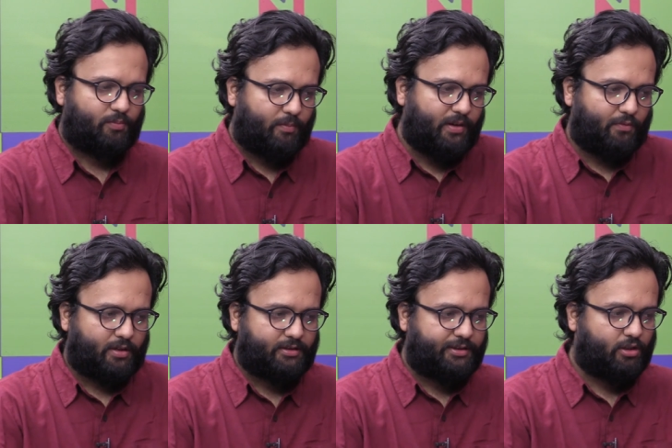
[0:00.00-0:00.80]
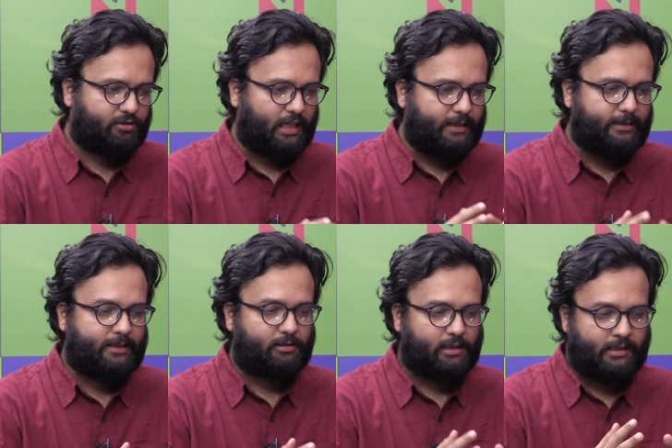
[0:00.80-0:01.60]
So, Prabir what is
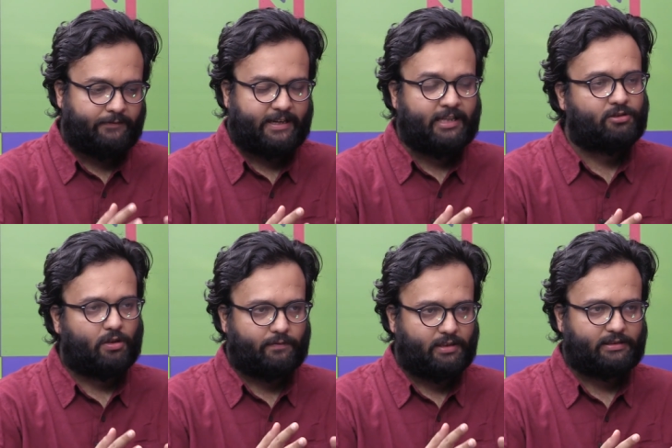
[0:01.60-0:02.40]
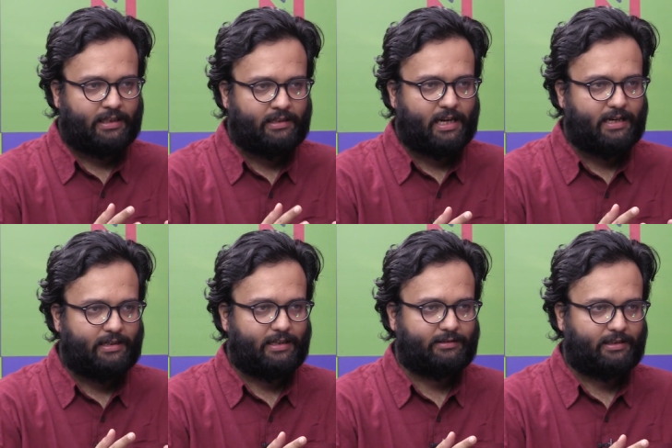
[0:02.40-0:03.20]
geostrategic significance of this entire
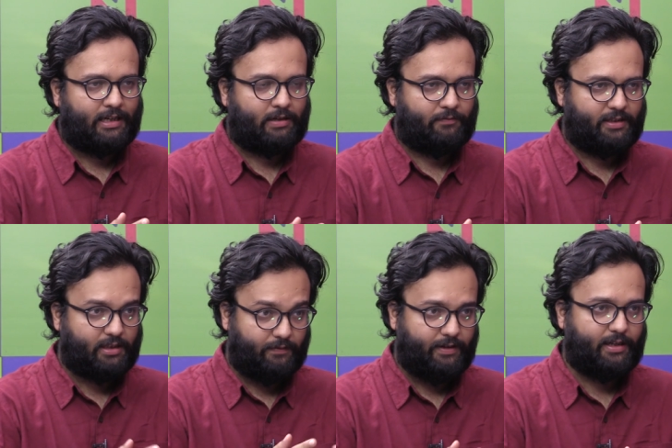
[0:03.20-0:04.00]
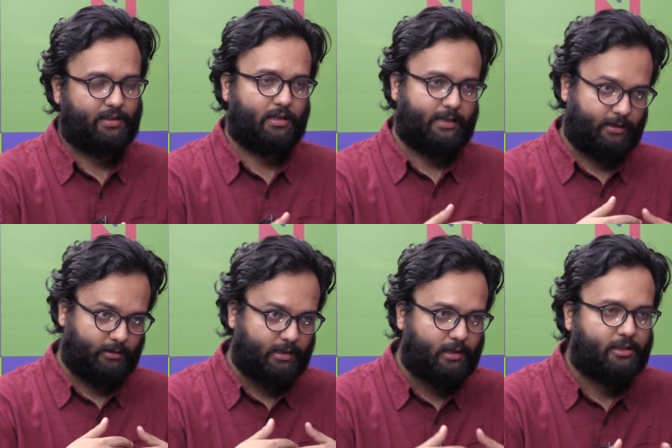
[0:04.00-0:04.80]
testing vis-a-vis the,
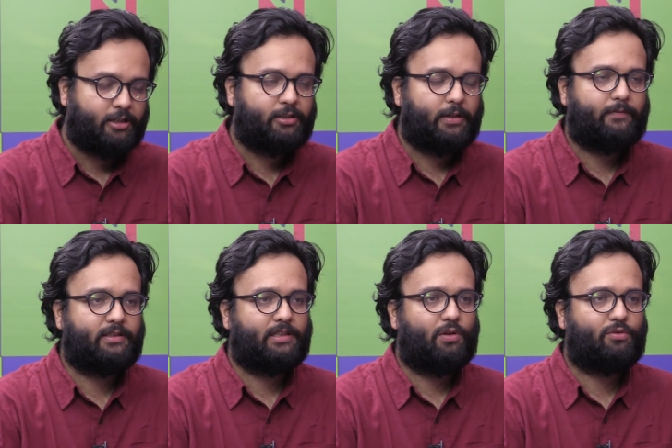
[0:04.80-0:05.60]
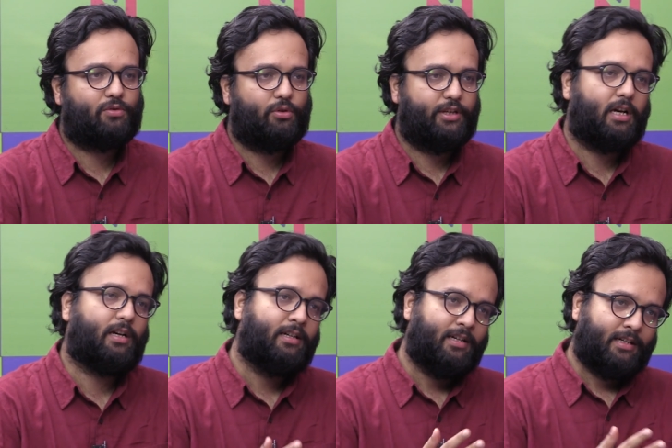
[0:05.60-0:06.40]
re- relationship with South Korea,
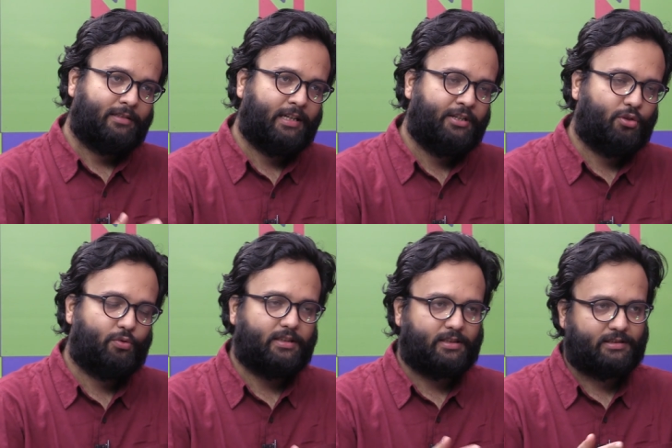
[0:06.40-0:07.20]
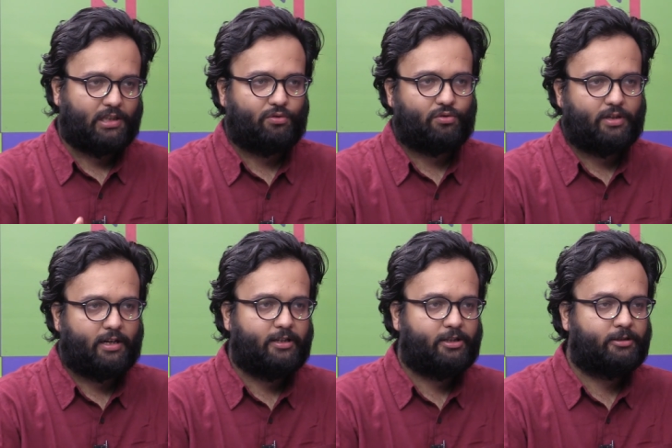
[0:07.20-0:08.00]
then US and South Korea
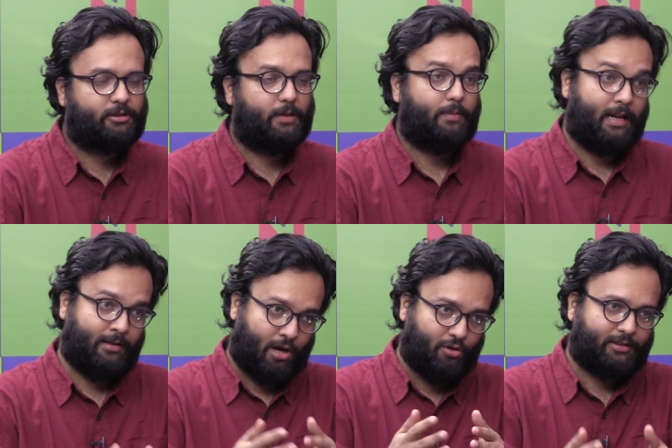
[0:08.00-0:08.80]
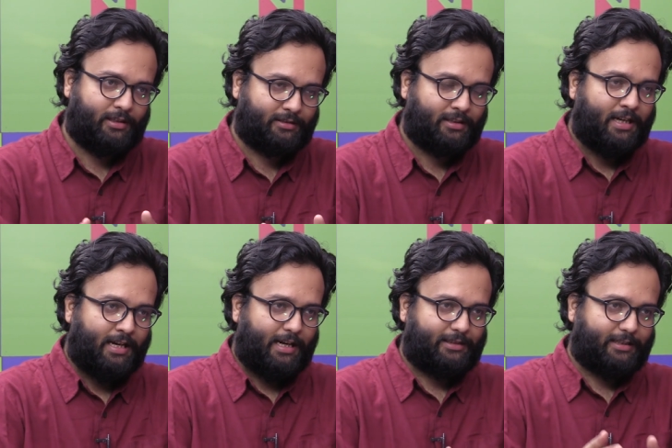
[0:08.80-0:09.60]
relationship, and now since
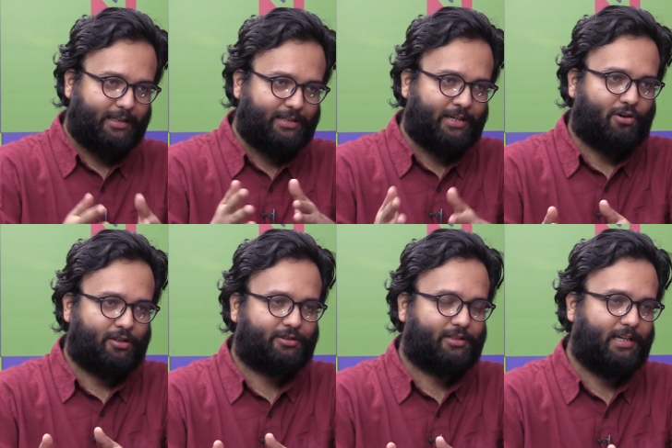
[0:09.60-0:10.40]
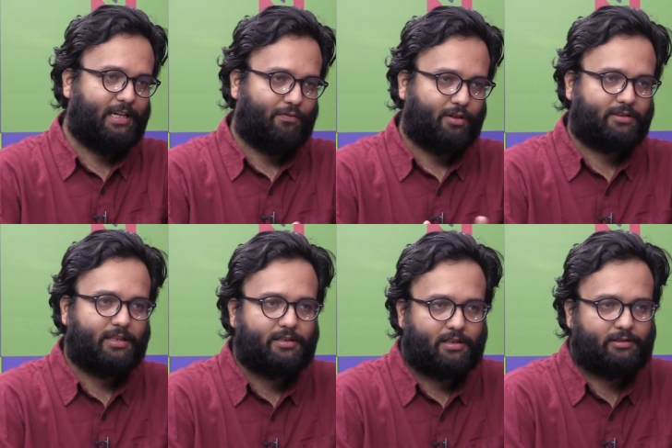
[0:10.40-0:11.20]
it's reaching Australia, what's
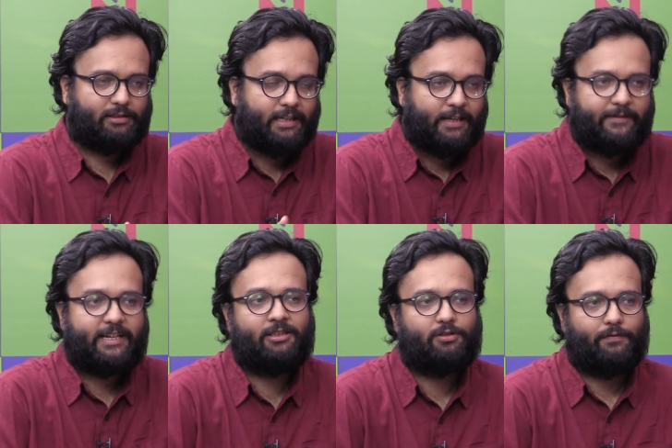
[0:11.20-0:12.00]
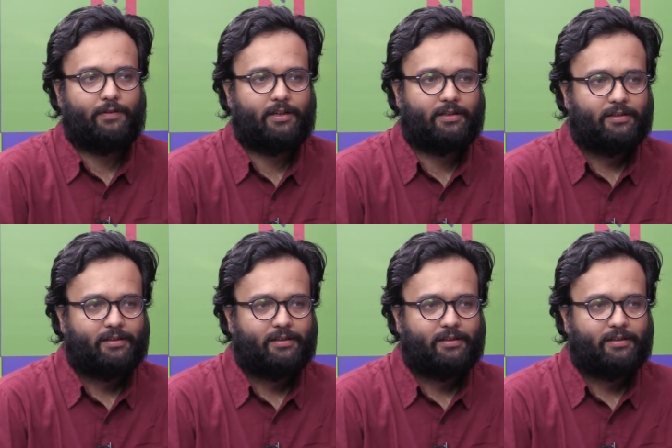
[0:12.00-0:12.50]
the significance of it?